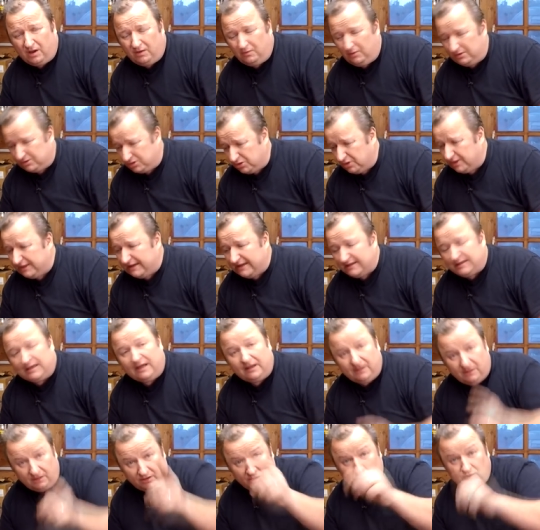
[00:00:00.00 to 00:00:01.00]
once I get that
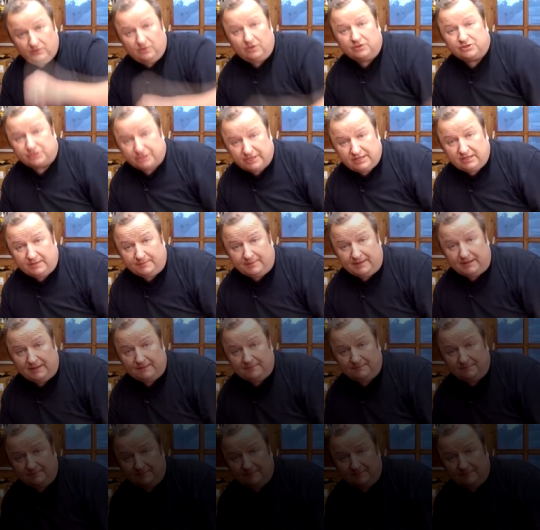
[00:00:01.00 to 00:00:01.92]
done, I'll see you in a minute.